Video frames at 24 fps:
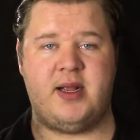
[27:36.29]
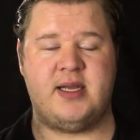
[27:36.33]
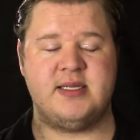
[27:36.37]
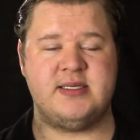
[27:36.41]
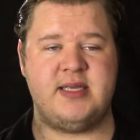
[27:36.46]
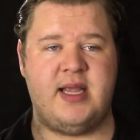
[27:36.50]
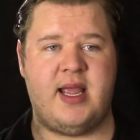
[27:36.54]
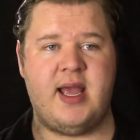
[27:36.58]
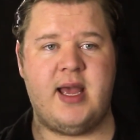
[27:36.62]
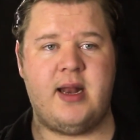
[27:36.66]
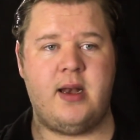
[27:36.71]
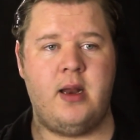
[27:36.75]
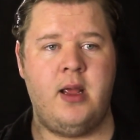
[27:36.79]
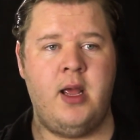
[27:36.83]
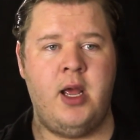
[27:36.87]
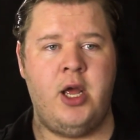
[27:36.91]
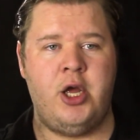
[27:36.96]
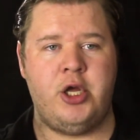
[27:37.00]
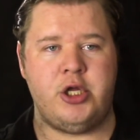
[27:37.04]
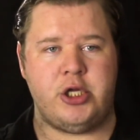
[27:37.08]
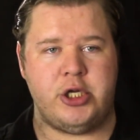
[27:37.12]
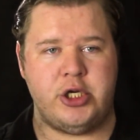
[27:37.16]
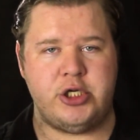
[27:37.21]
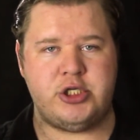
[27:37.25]
Because again,
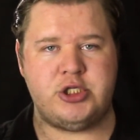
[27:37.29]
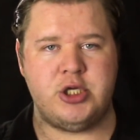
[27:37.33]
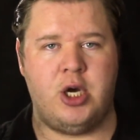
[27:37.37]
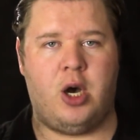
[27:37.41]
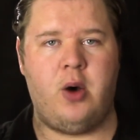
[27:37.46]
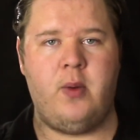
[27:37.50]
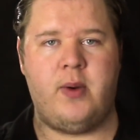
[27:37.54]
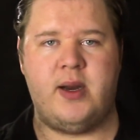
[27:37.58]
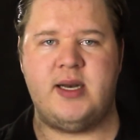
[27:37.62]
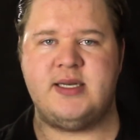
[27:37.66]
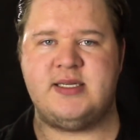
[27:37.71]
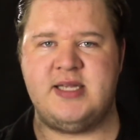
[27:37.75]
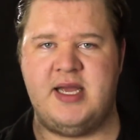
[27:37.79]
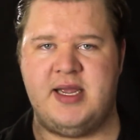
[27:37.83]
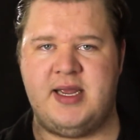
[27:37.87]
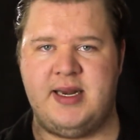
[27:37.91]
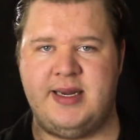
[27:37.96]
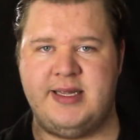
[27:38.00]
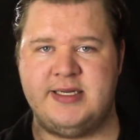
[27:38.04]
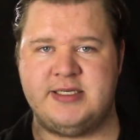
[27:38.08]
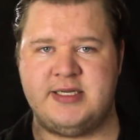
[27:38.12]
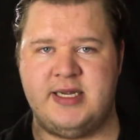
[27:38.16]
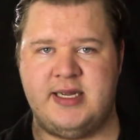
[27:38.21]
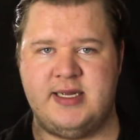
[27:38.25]
you don't want to take
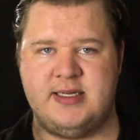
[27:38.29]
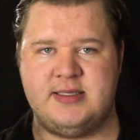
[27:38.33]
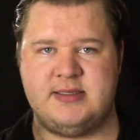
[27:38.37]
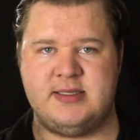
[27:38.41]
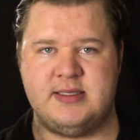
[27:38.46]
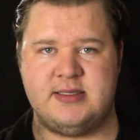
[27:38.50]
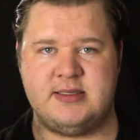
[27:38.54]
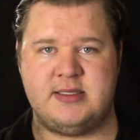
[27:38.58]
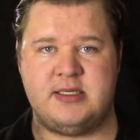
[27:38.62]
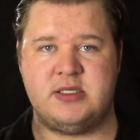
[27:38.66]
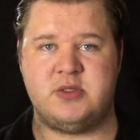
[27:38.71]
any chances,